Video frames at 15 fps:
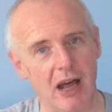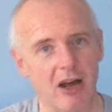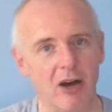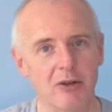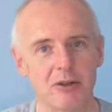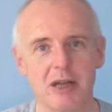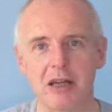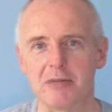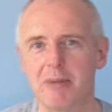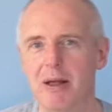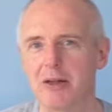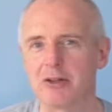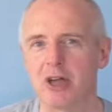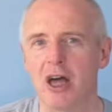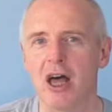I can't say it
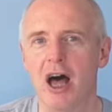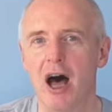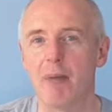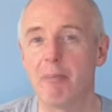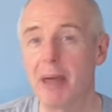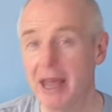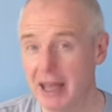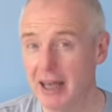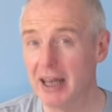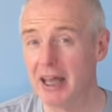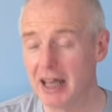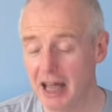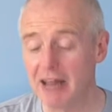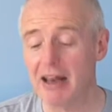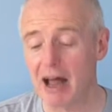smells
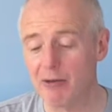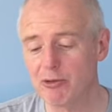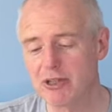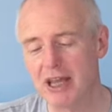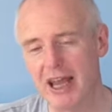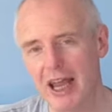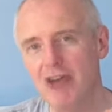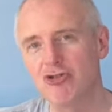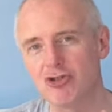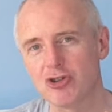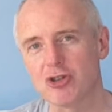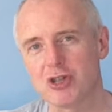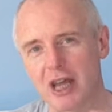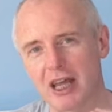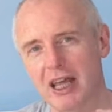appealing. I would say
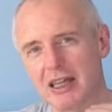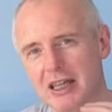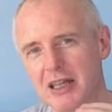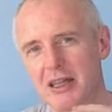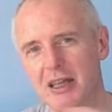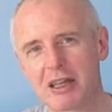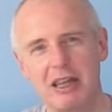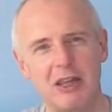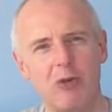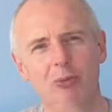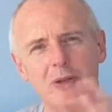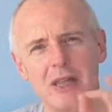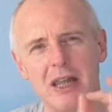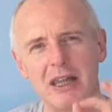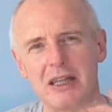interesting. It
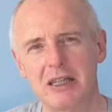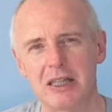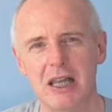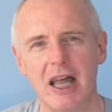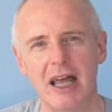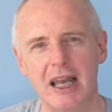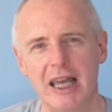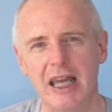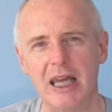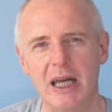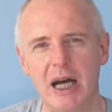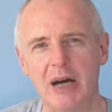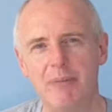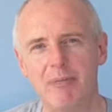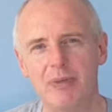almost like this
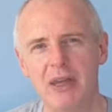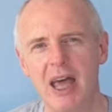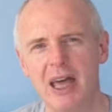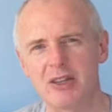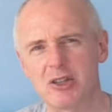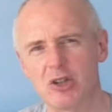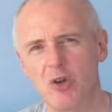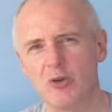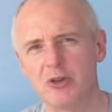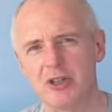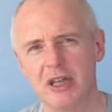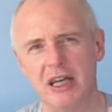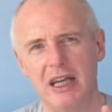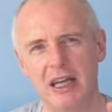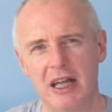slightly
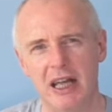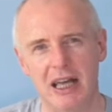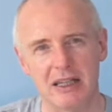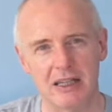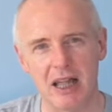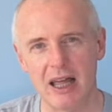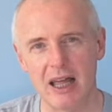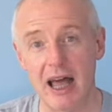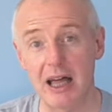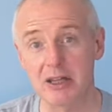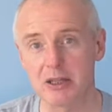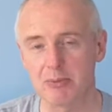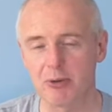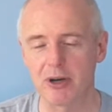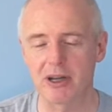salty, slight
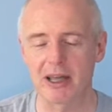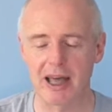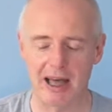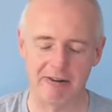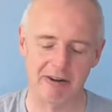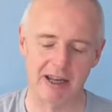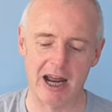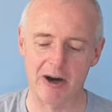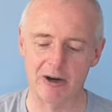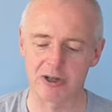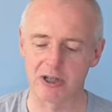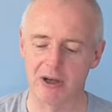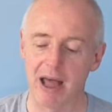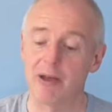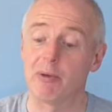aspirin
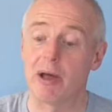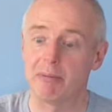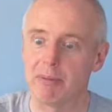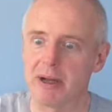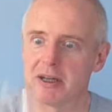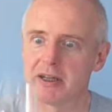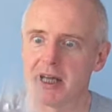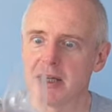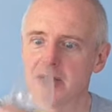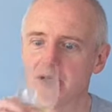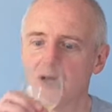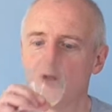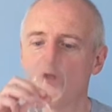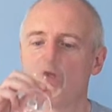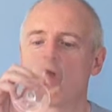character. Anyway, I better taste
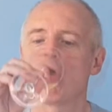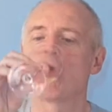it.